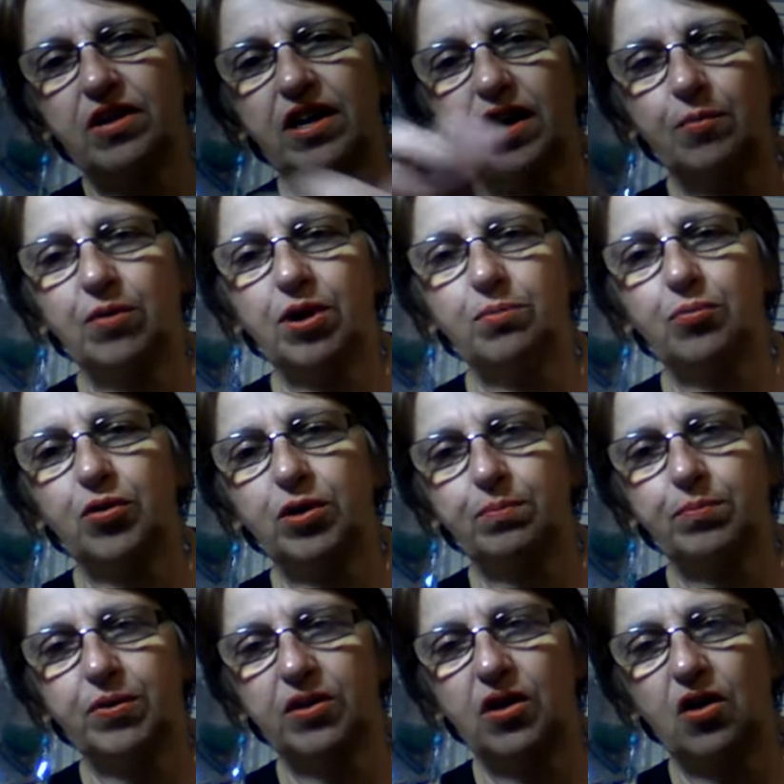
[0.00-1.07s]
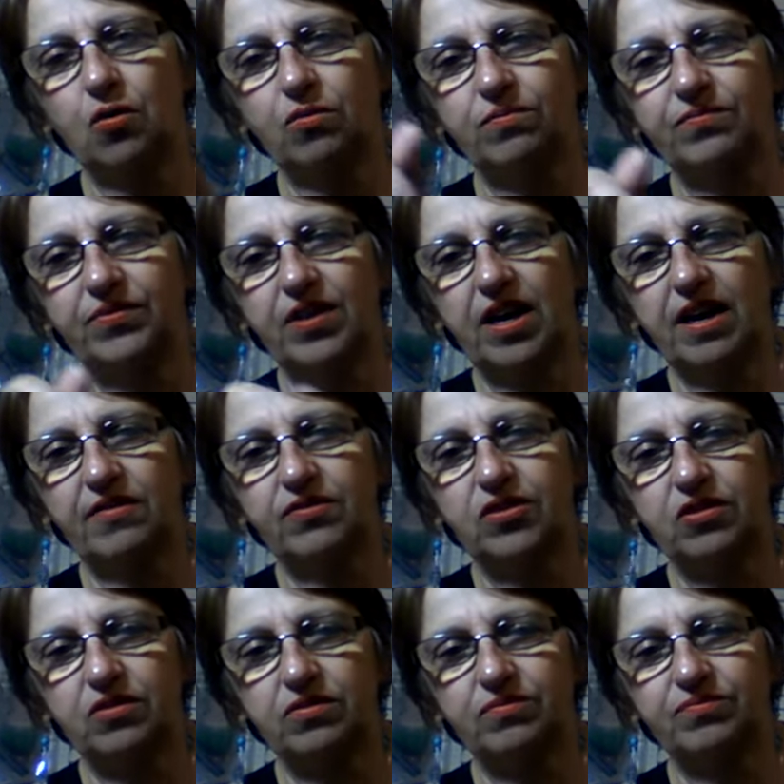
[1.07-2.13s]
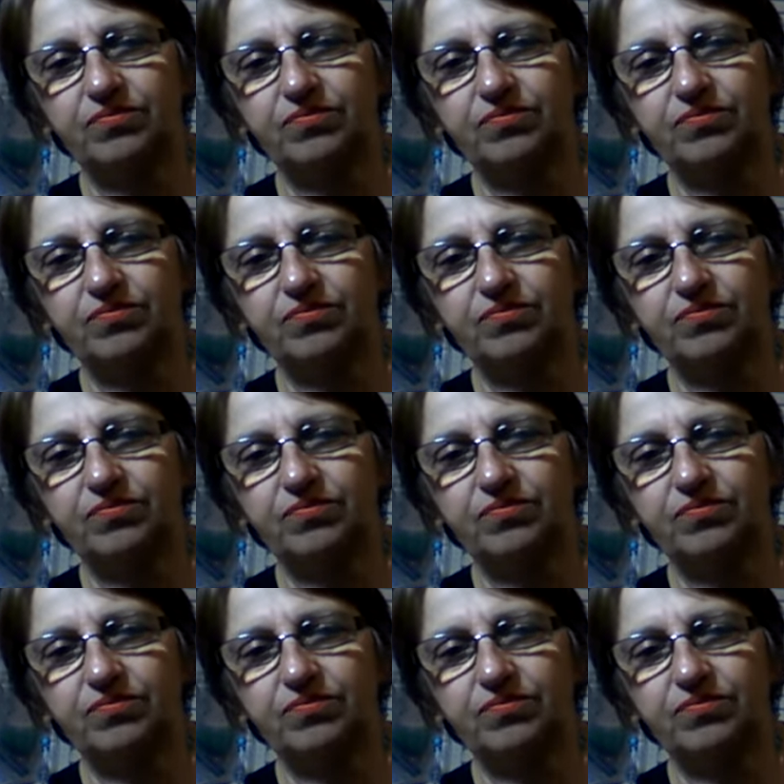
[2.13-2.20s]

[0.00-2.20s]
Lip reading: and I'm going to put it below after.